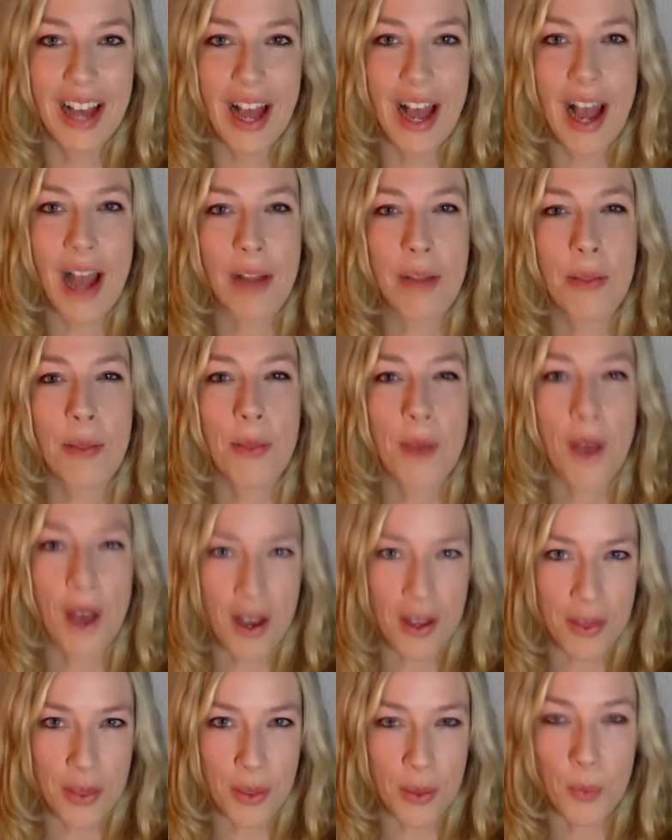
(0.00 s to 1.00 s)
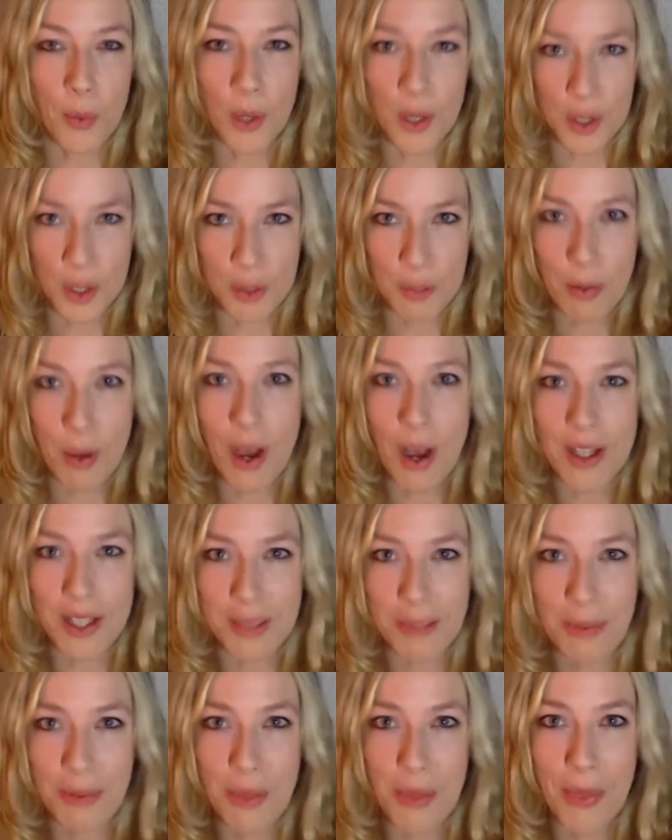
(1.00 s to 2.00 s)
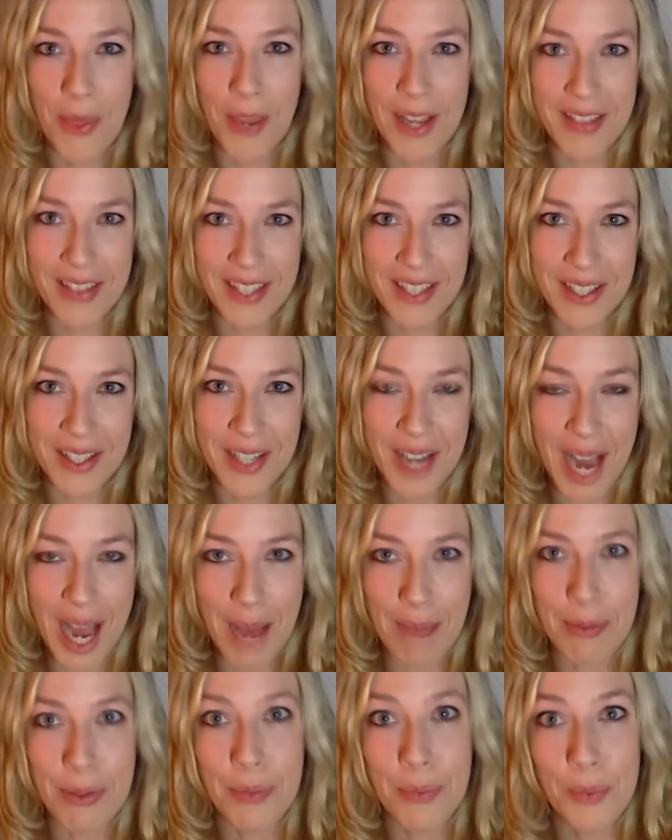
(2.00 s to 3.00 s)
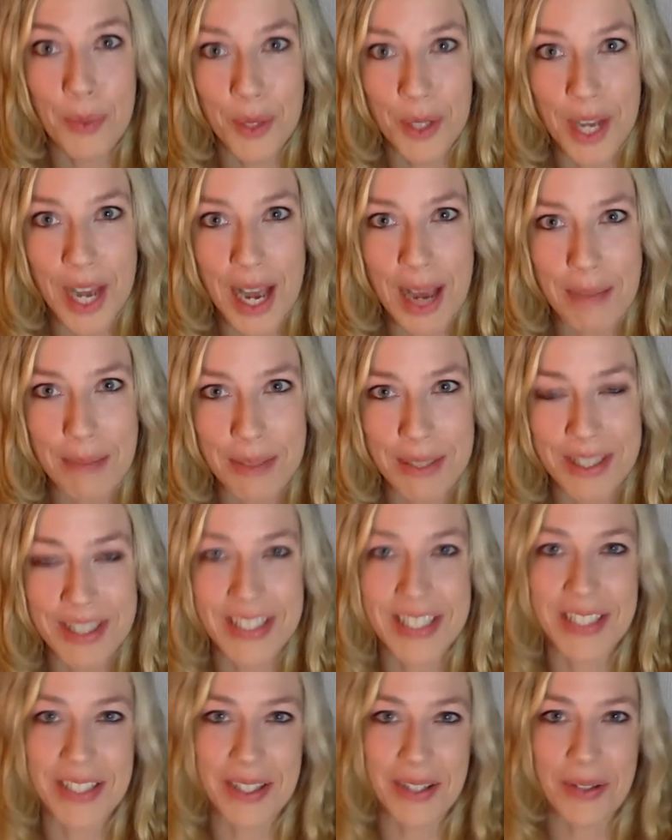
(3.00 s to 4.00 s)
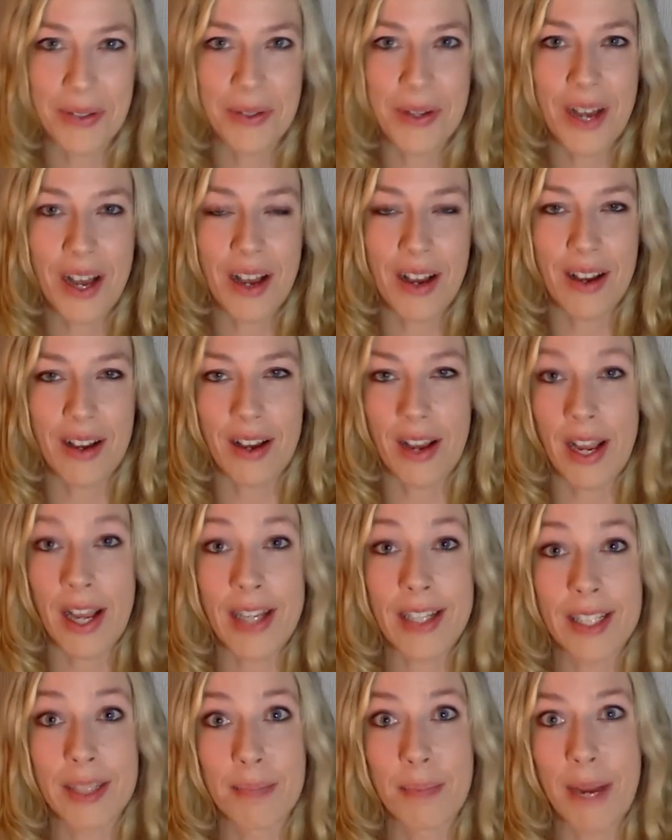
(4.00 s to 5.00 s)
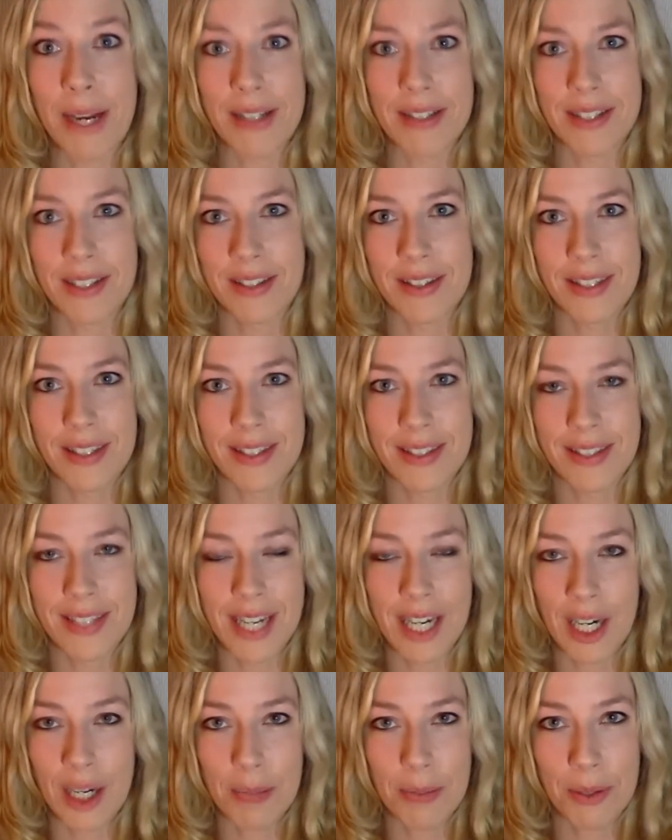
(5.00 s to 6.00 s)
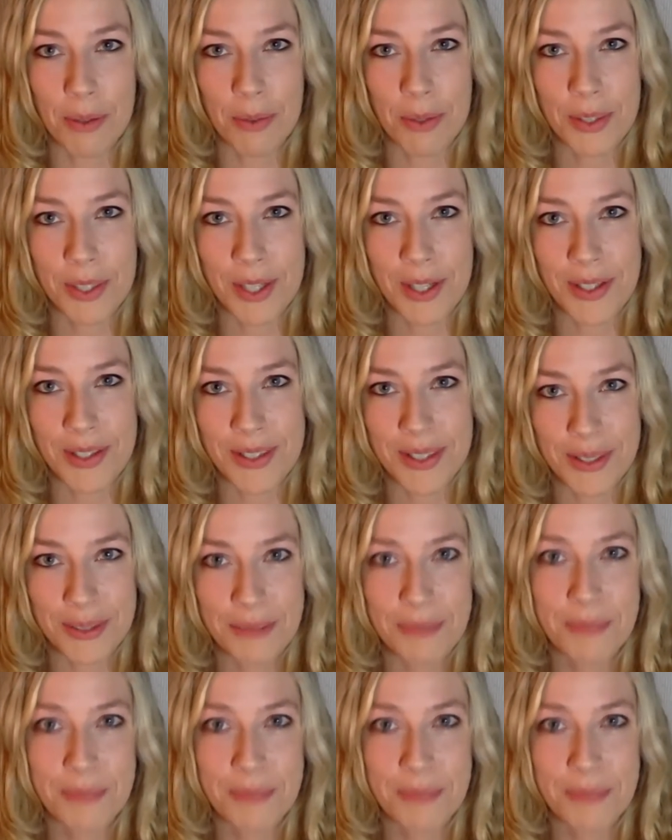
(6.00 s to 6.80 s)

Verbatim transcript: I thought the worst possible thing that could happen would happen. You know, I expected this terrible result.